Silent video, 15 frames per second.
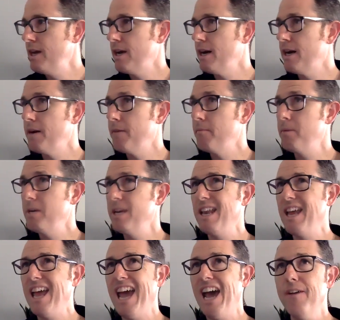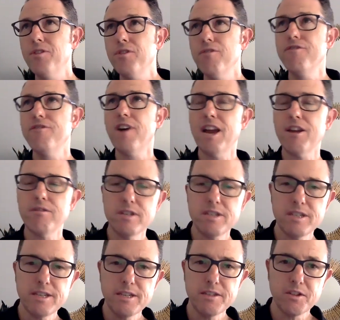But after
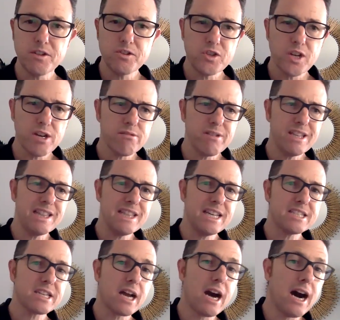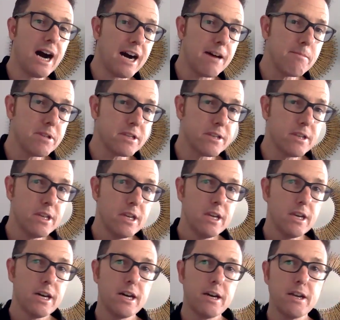viruses, it's generally less common
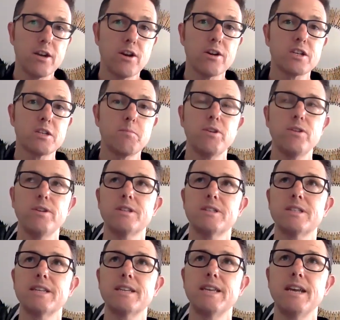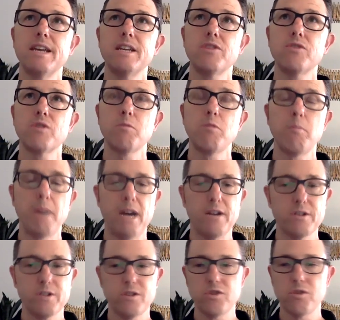in our experience to get irritable bowel
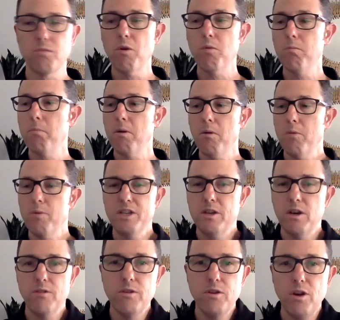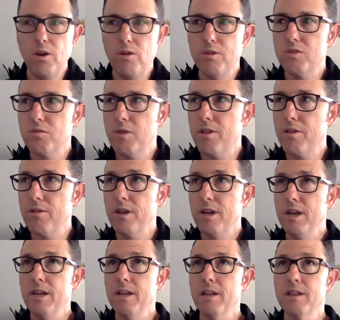syndrome. But what we don't know is whether
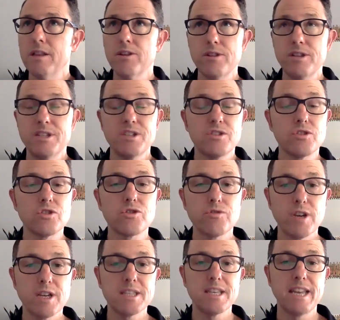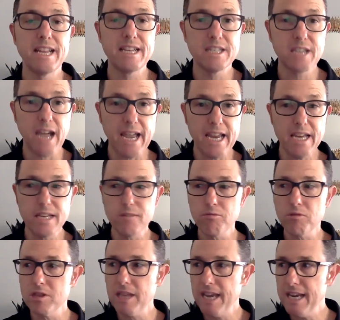literally just the stress and anxiety
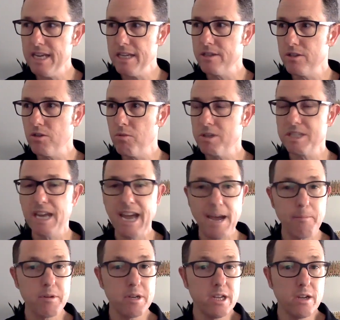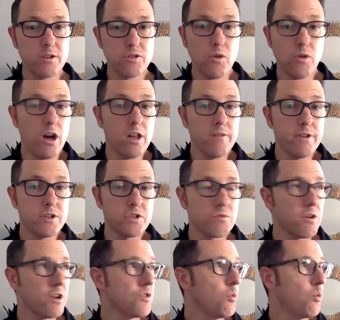related to what's happening to all of us
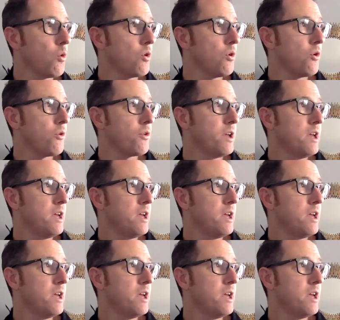around the world